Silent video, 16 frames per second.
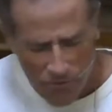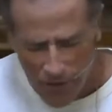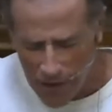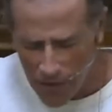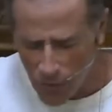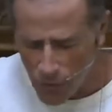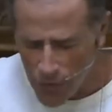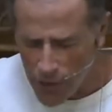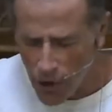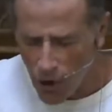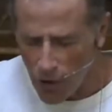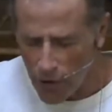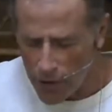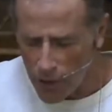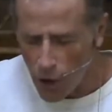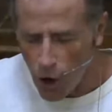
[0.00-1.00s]
Father, we
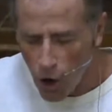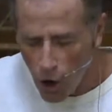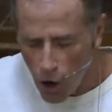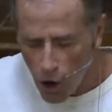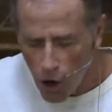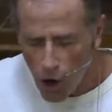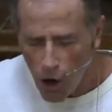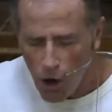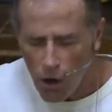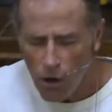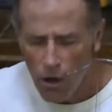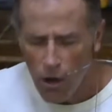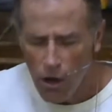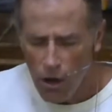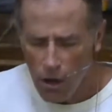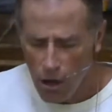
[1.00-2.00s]
are in
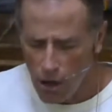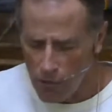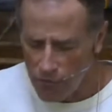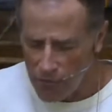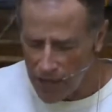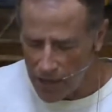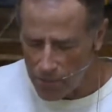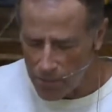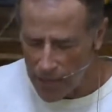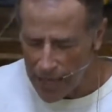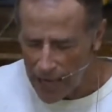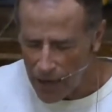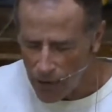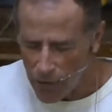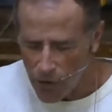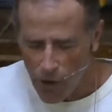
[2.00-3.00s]
awe of that
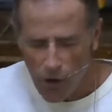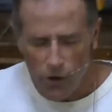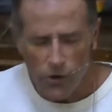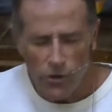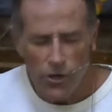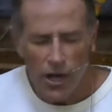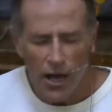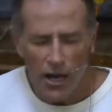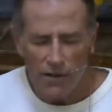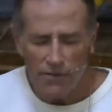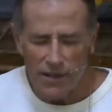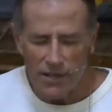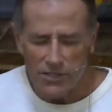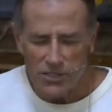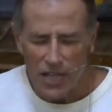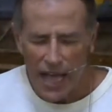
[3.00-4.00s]
power. None
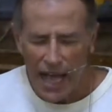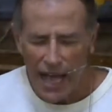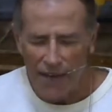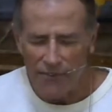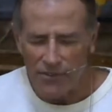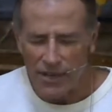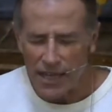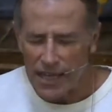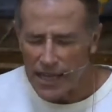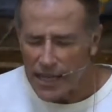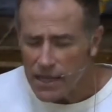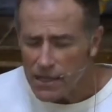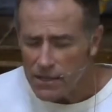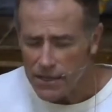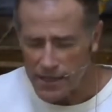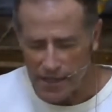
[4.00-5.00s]
of us have an
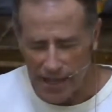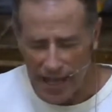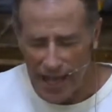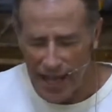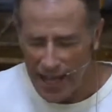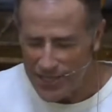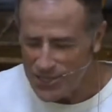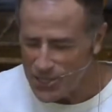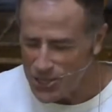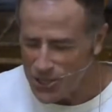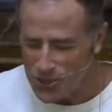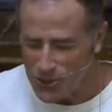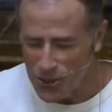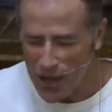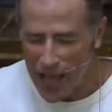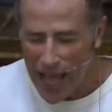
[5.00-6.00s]
inkling as
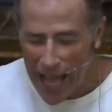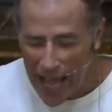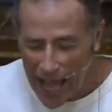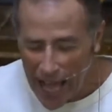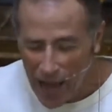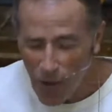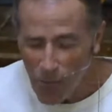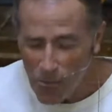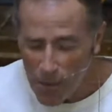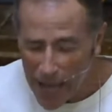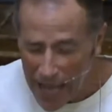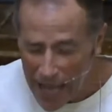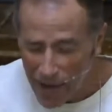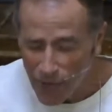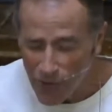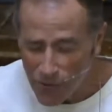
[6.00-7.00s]
to how
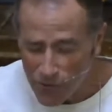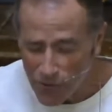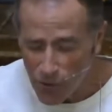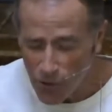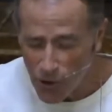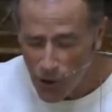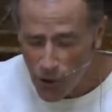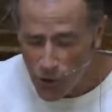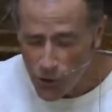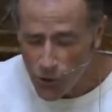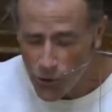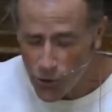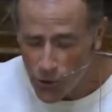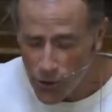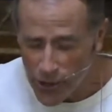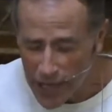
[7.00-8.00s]
powerful
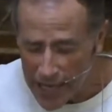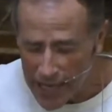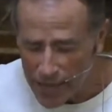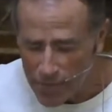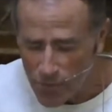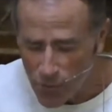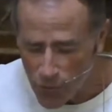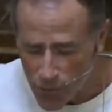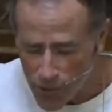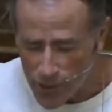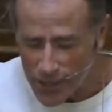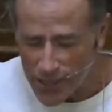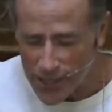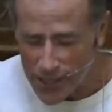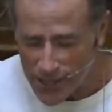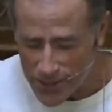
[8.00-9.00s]
your name
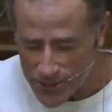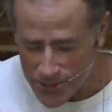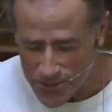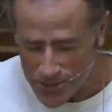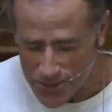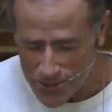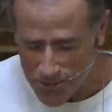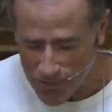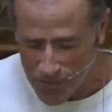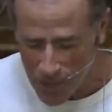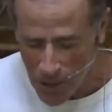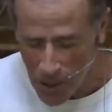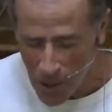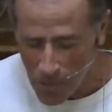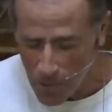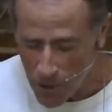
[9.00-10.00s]
really is.
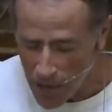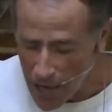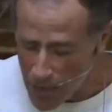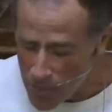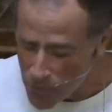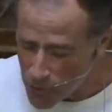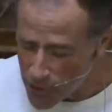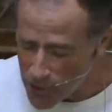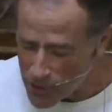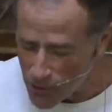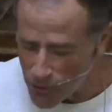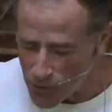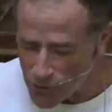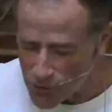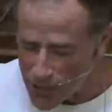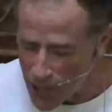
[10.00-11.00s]
But I pray,
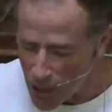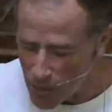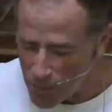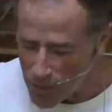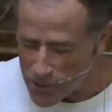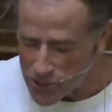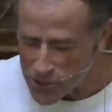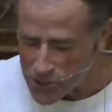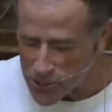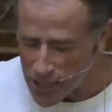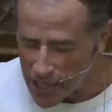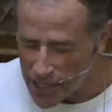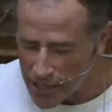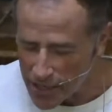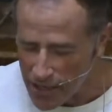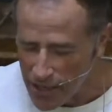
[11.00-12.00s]
Lord, you'd help us to
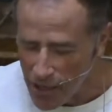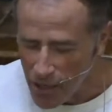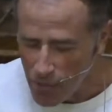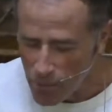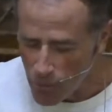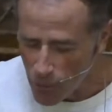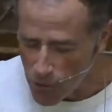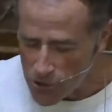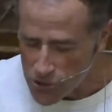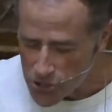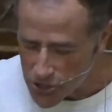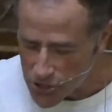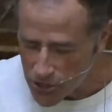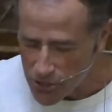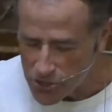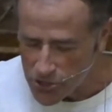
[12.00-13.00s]
take more
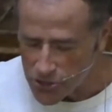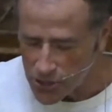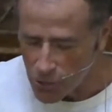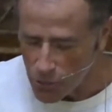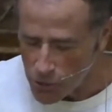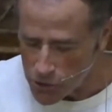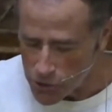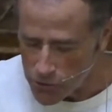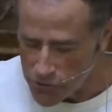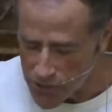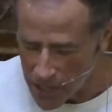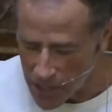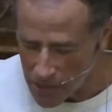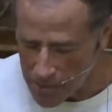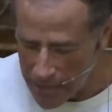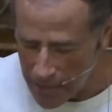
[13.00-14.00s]
seriously what you've
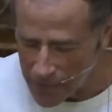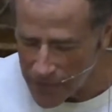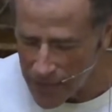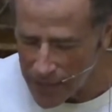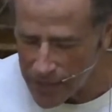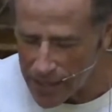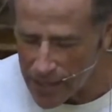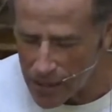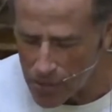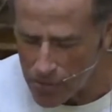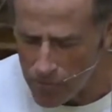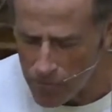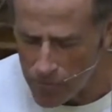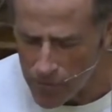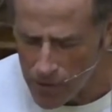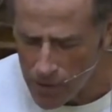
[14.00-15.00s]
said about that
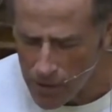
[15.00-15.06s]
name